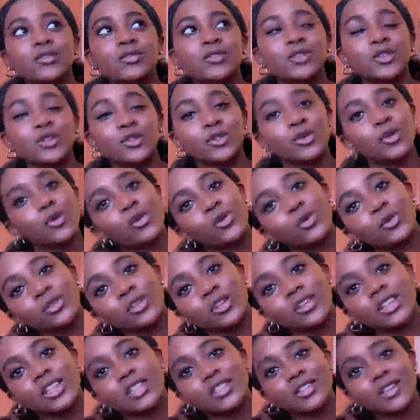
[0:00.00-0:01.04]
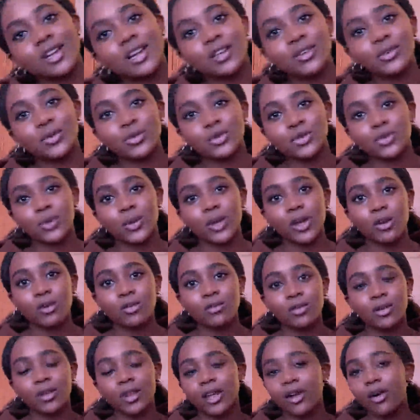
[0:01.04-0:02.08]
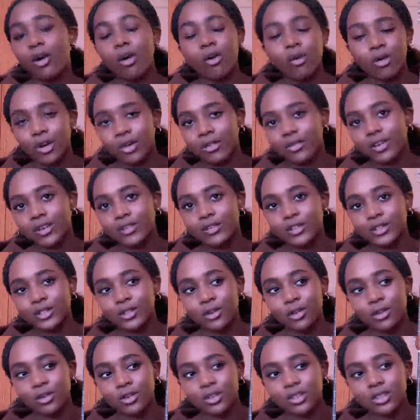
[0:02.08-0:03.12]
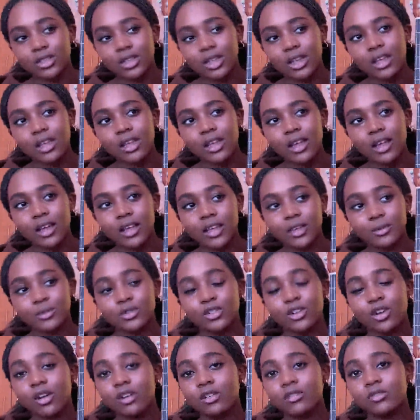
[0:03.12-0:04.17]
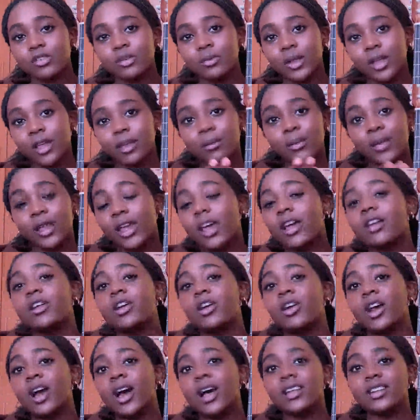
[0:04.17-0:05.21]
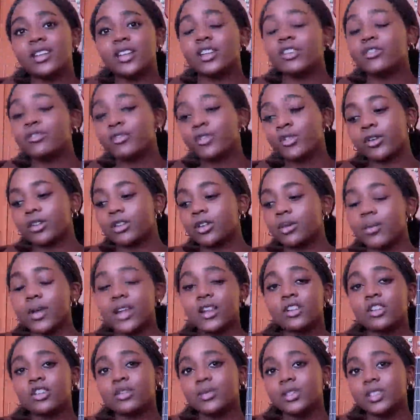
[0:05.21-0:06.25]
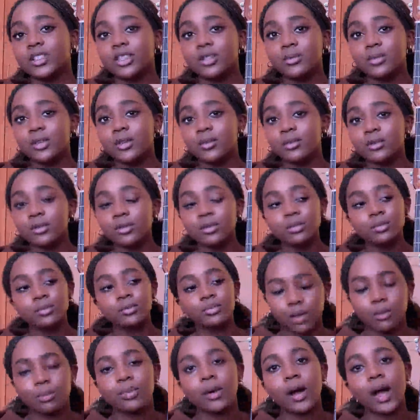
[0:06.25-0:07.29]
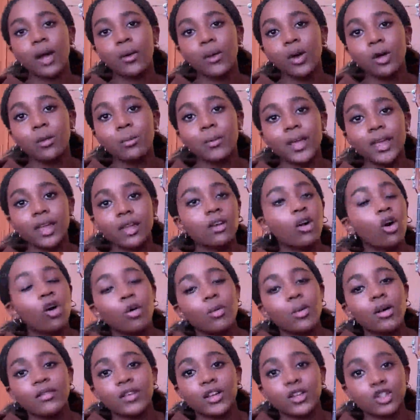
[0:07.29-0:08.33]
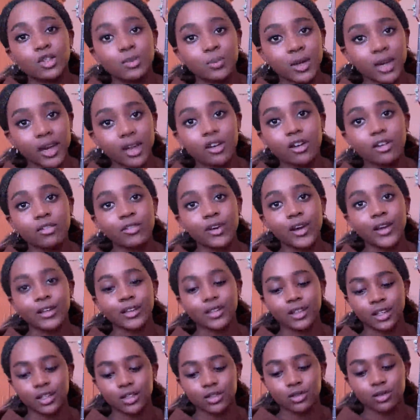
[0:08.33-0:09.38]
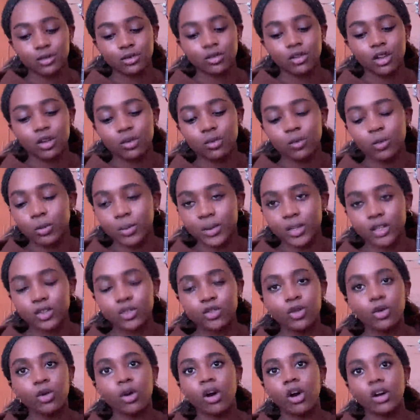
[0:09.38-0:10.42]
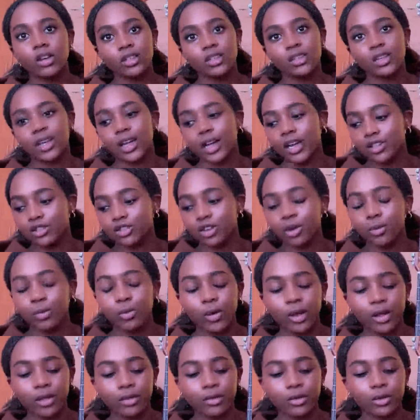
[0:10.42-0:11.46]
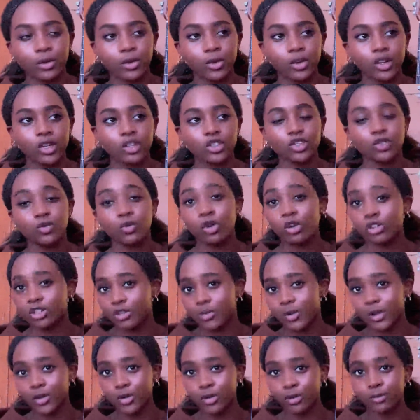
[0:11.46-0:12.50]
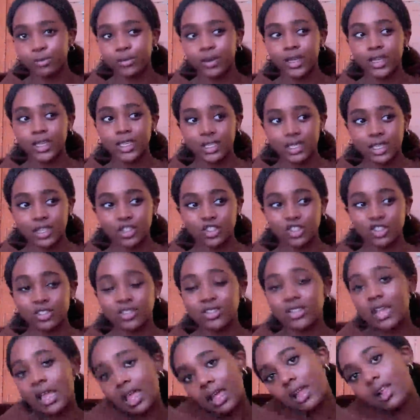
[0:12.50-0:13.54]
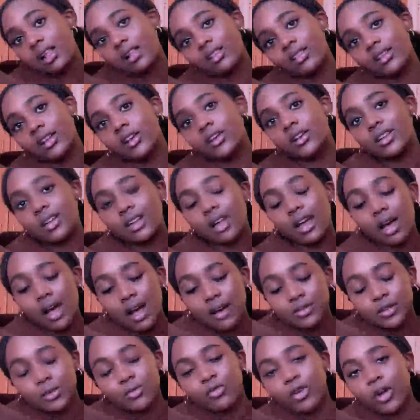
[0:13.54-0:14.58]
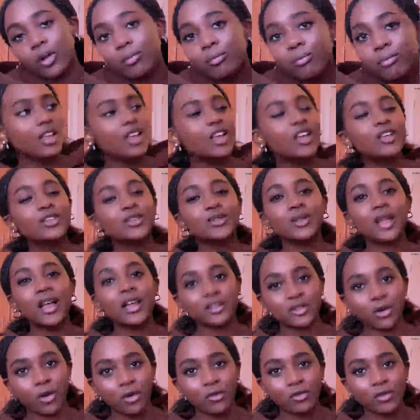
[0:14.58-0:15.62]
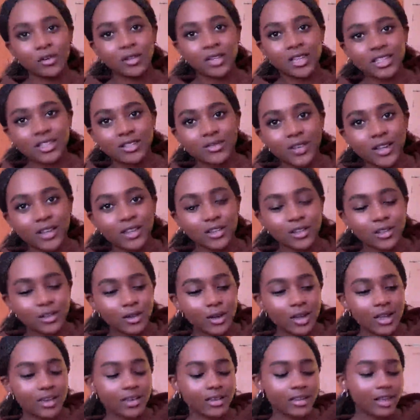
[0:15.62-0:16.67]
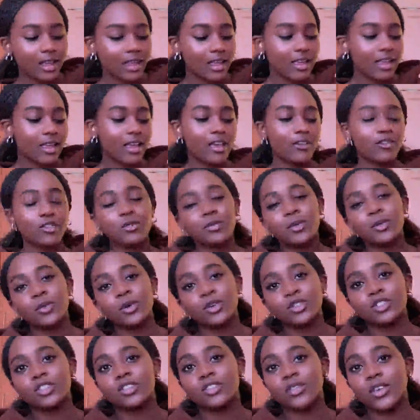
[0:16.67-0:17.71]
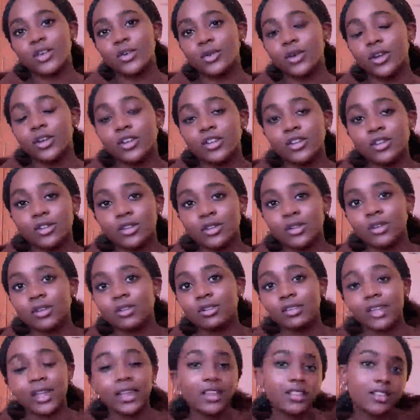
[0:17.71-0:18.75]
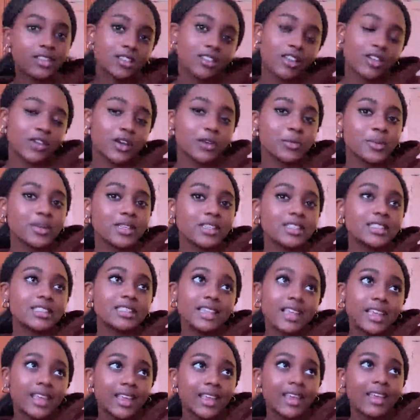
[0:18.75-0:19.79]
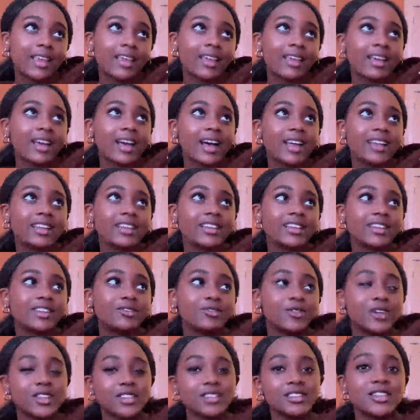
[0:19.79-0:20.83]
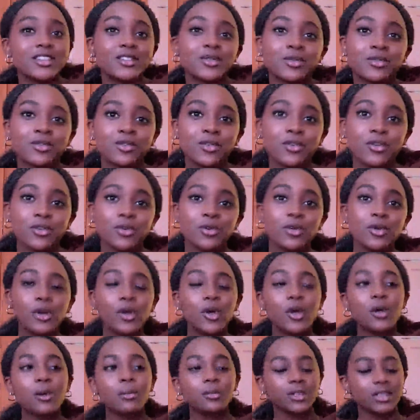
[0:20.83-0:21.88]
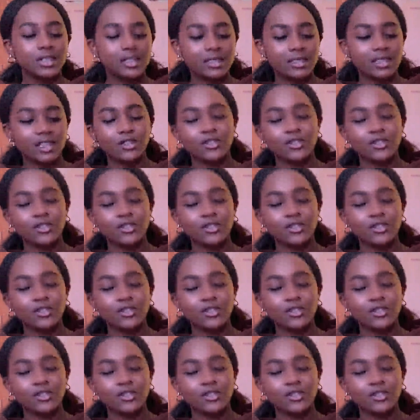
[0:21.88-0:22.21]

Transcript: tutorials on this channel as well for like all your favourite songs, starting from like beginner and for some intermediate people. But I will make all my videos beginner friendly, so none will be too hard to catch up with, so you can just watch them at your own pace and just learn and have some fun. So that's all for this video, and if you've been watching this video and you like the stuff I've been saying and it resonates with you, please stay